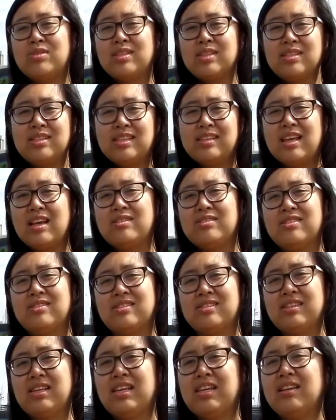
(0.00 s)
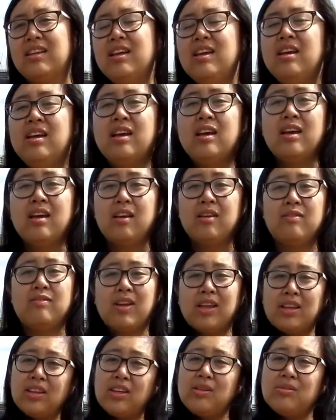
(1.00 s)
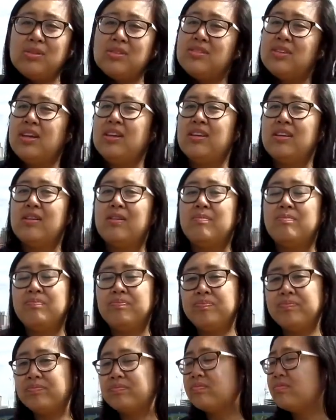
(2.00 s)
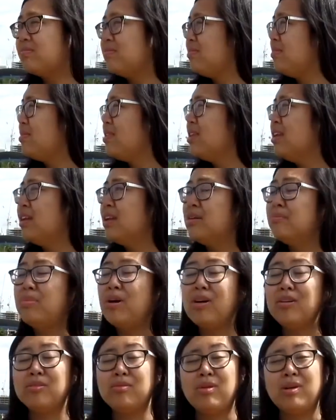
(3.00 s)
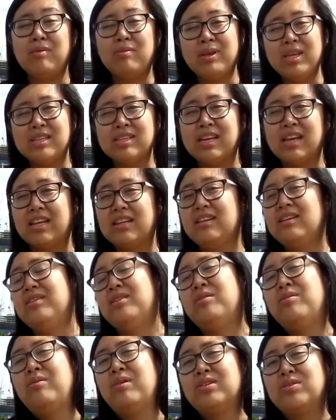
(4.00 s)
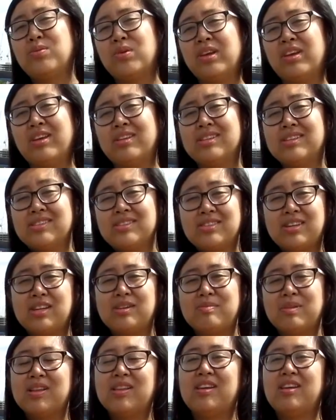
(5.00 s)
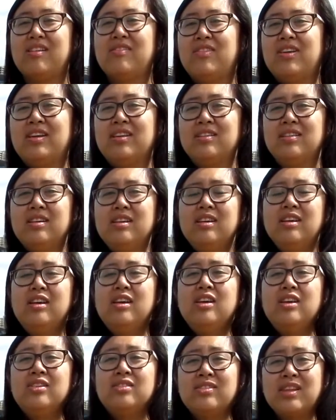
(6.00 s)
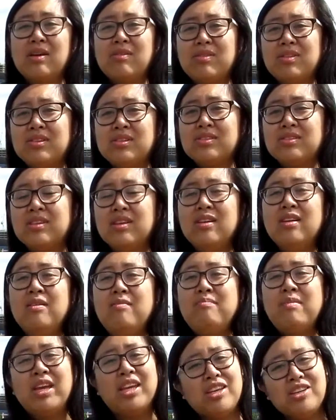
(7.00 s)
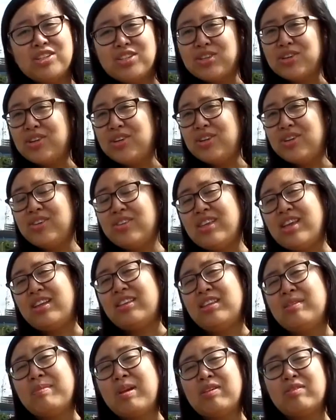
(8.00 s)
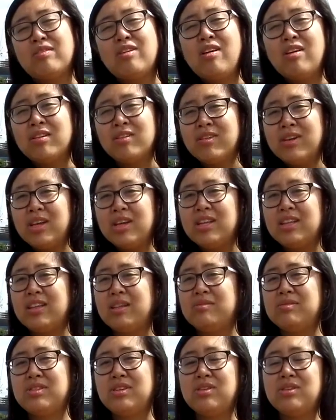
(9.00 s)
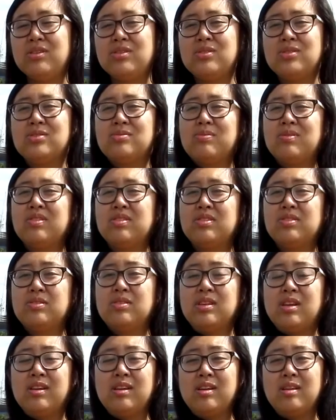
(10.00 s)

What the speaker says: to a 60,000 seat venue and stadium. And part of what we did was working on the sustainability of it. So that was making sure that the amount of concrete that was used was